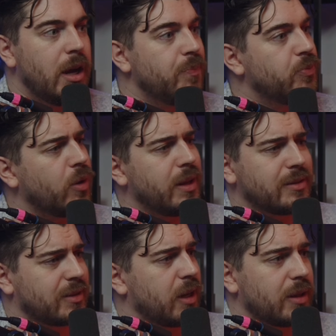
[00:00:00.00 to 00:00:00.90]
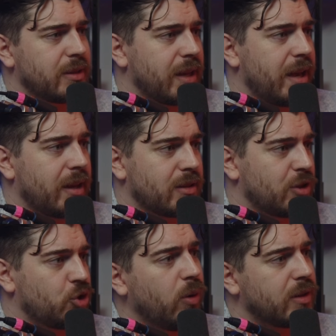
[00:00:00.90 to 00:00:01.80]
Not necessarily saying it's the
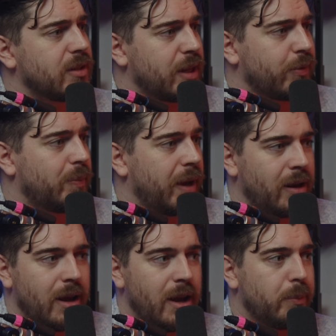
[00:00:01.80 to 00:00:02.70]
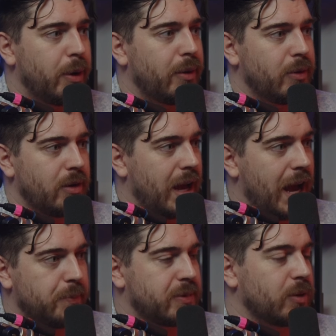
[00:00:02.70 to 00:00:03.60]
strongest it's ever been, but
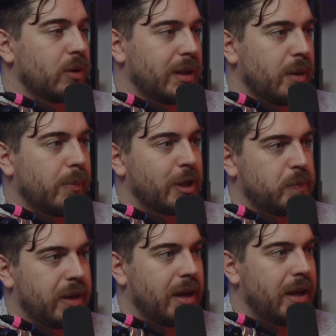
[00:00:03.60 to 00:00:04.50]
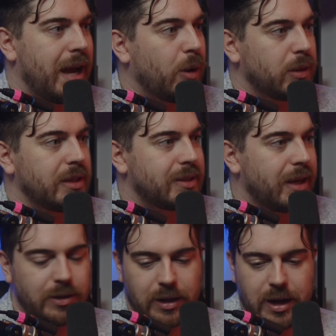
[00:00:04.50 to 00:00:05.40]
absolutely in a much better, healthy
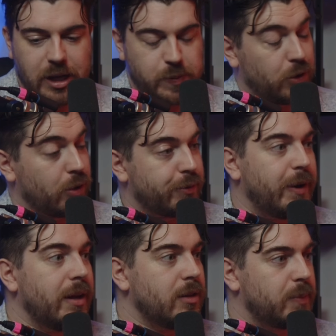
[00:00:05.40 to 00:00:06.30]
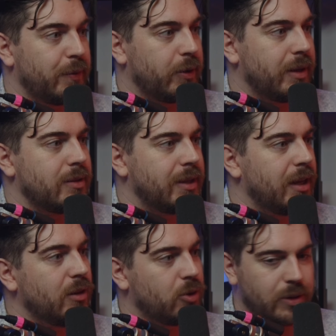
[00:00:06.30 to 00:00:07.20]
state. It's been a lot of fun. It's been very
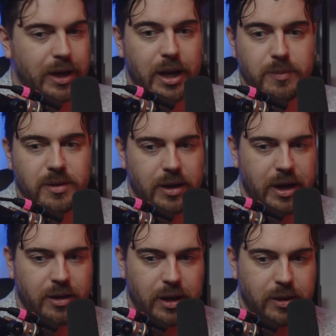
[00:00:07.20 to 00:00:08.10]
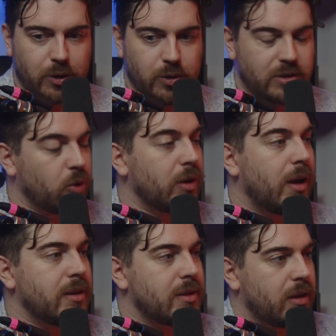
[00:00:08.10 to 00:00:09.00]
entertaining, good games, and I think good
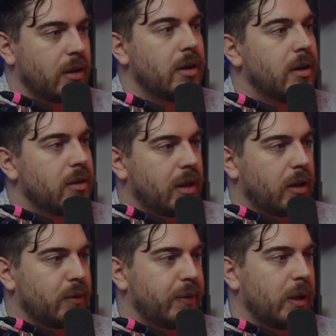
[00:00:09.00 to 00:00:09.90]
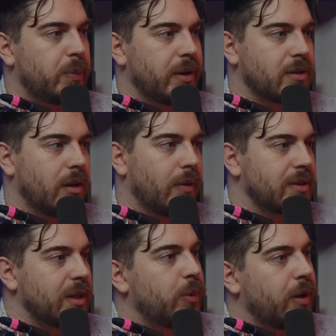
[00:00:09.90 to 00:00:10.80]
storylines that are that are developing. So
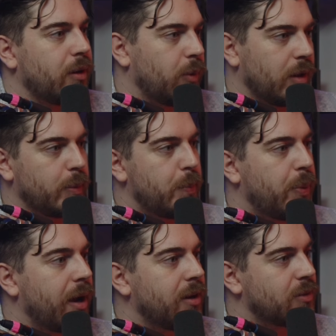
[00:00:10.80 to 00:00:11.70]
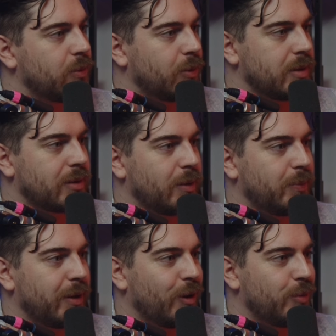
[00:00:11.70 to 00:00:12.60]
obviously we're a little bit biased. We're always going to
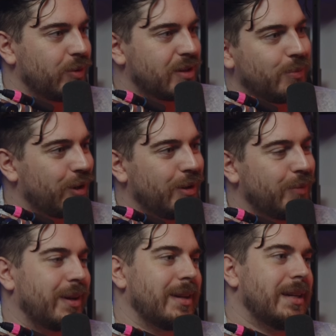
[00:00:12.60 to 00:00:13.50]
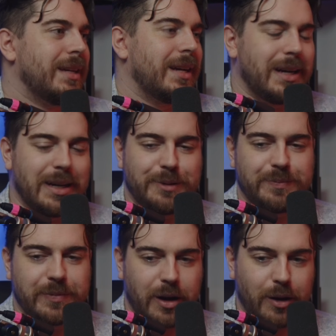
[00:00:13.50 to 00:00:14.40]
be homerism on it, but
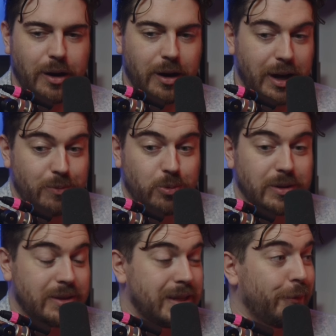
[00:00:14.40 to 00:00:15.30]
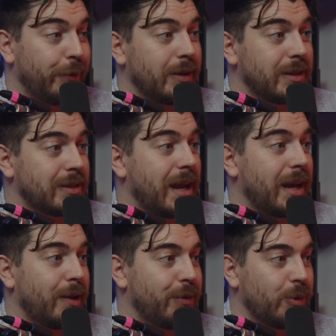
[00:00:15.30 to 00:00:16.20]
um, I, I would definitely
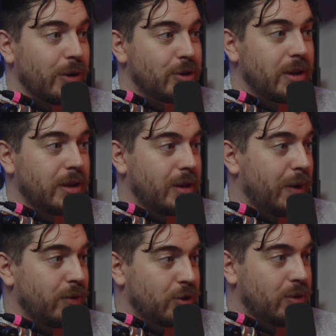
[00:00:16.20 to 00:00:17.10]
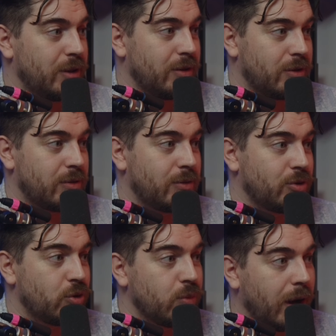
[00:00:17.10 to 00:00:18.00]
say if you're watching and you haven't tuned in
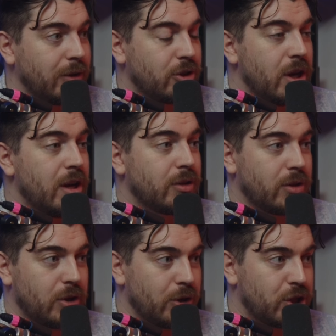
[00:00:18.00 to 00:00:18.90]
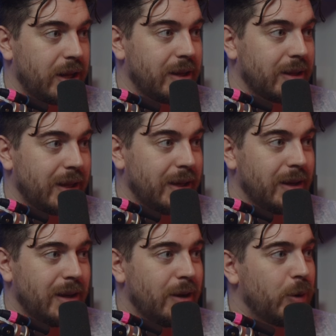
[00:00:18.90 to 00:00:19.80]
too much to the Oceania
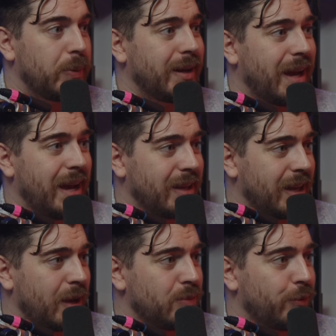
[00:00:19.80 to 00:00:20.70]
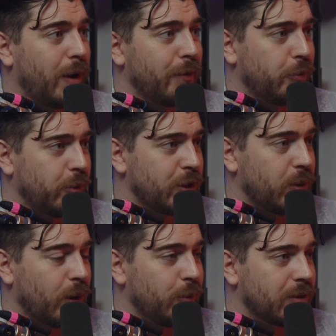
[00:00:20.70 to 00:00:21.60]
League, we played eight games, five of which
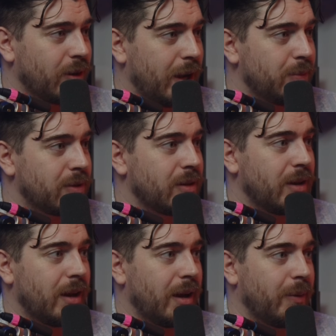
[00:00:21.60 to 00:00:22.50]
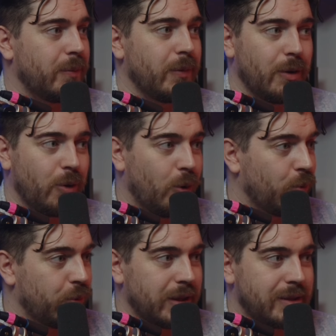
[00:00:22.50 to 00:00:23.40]
were overtimes. Um,
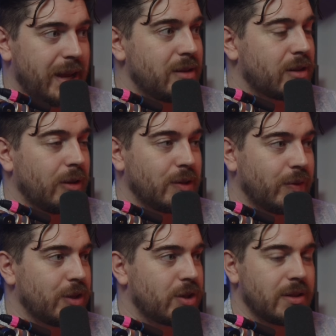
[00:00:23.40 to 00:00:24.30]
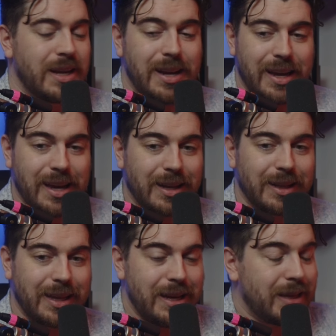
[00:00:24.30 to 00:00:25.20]
all really tense, close finishes in a
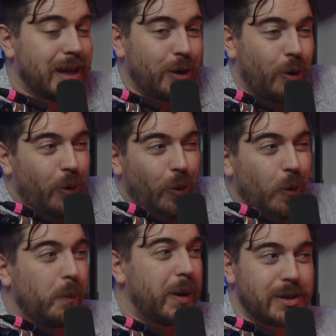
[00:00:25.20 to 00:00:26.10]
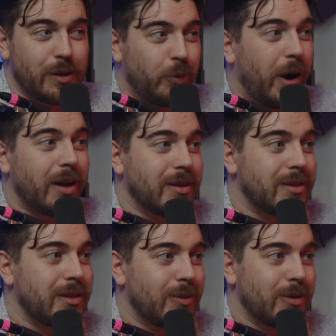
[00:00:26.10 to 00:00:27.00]
league that are all best of
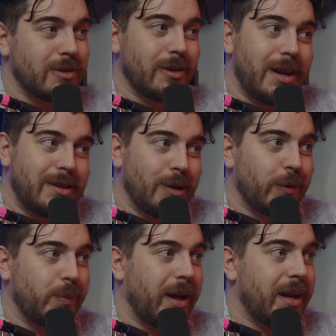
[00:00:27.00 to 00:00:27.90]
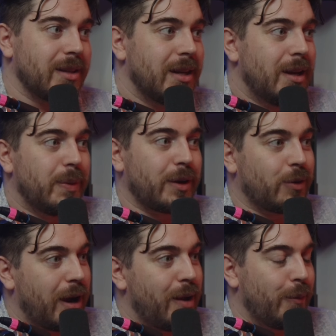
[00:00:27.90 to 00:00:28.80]
ones. Not ideal for the players, but
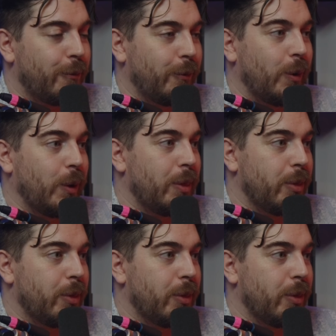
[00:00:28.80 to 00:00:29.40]
great for the